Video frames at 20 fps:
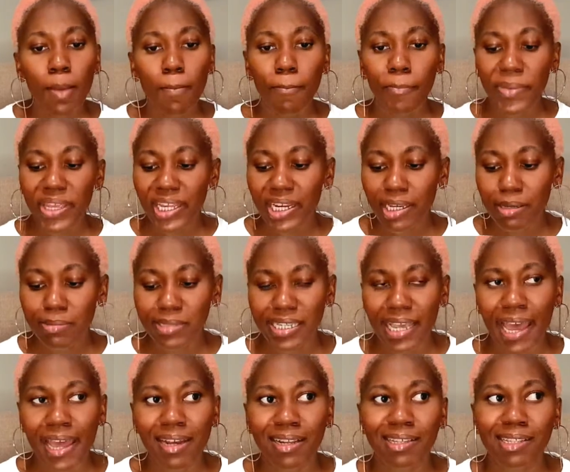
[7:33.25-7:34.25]
Medium
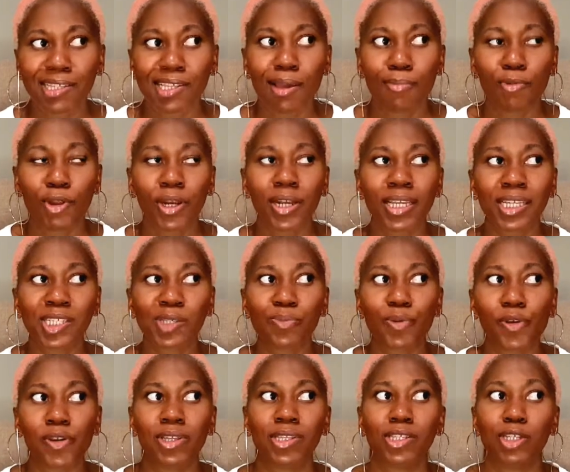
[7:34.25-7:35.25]
tannins. I'm not
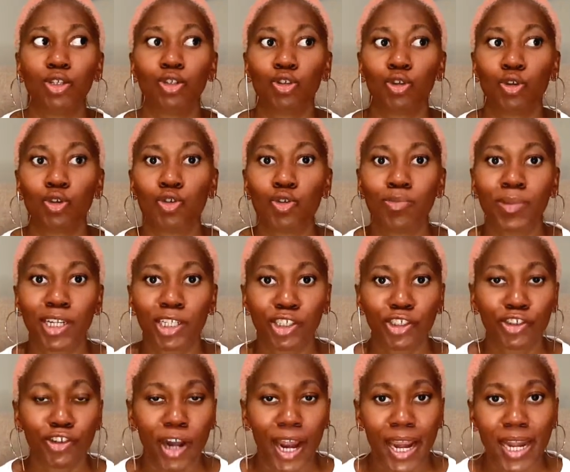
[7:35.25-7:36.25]
experiencing too
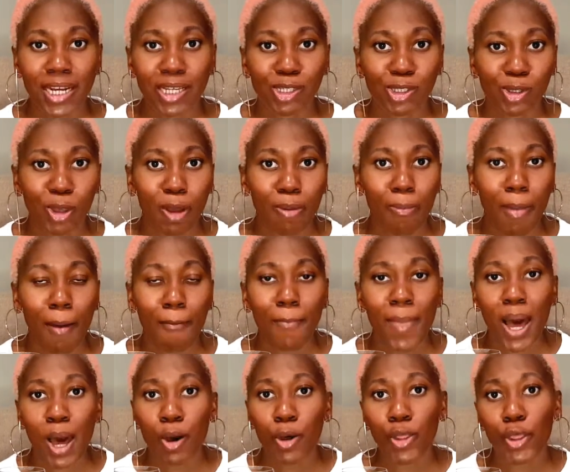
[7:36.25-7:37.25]
much dryness in my
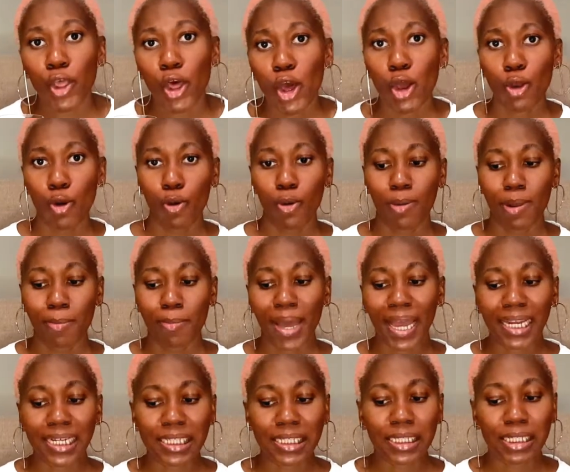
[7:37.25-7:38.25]
mouth. Remember,
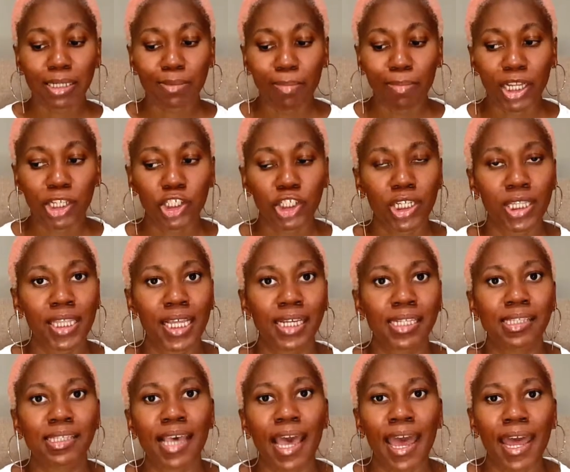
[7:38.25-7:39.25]
I did mention
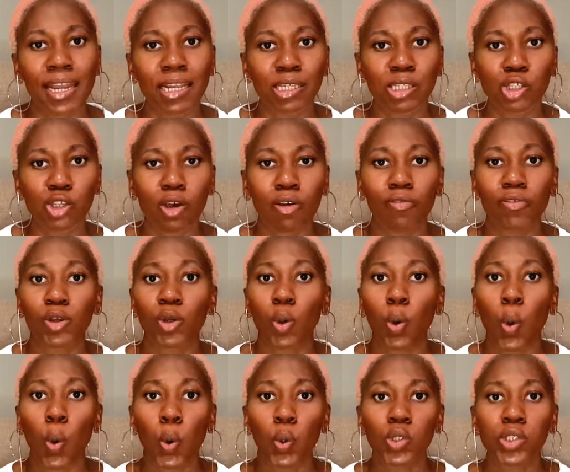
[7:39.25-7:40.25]
that tannins often
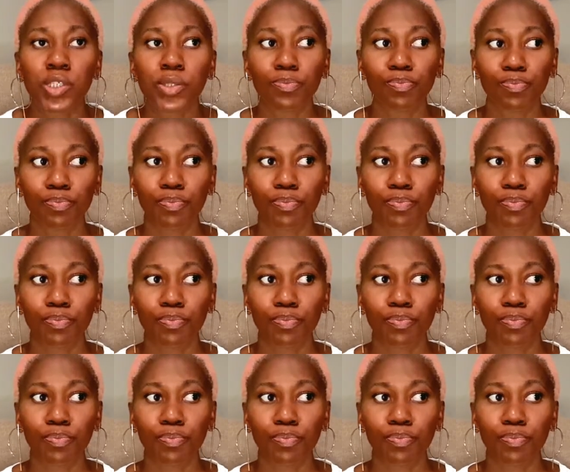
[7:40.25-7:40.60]
cause